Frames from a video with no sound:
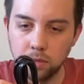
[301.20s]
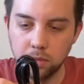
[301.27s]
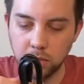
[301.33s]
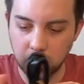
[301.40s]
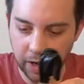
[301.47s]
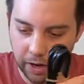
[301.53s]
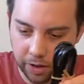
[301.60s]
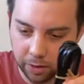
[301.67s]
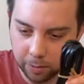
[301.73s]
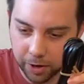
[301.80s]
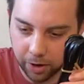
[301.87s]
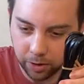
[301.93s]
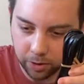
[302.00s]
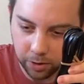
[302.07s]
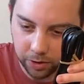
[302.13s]
and the
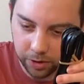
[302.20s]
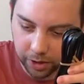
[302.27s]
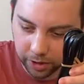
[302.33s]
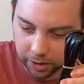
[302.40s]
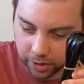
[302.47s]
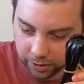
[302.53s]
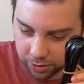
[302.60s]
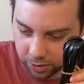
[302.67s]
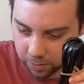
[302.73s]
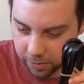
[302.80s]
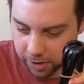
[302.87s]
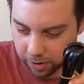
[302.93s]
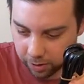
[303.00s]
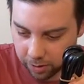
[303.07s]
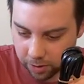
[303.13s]
power cord that connects to the
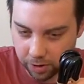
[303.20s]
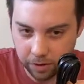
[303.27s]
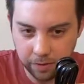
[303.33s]
power cord.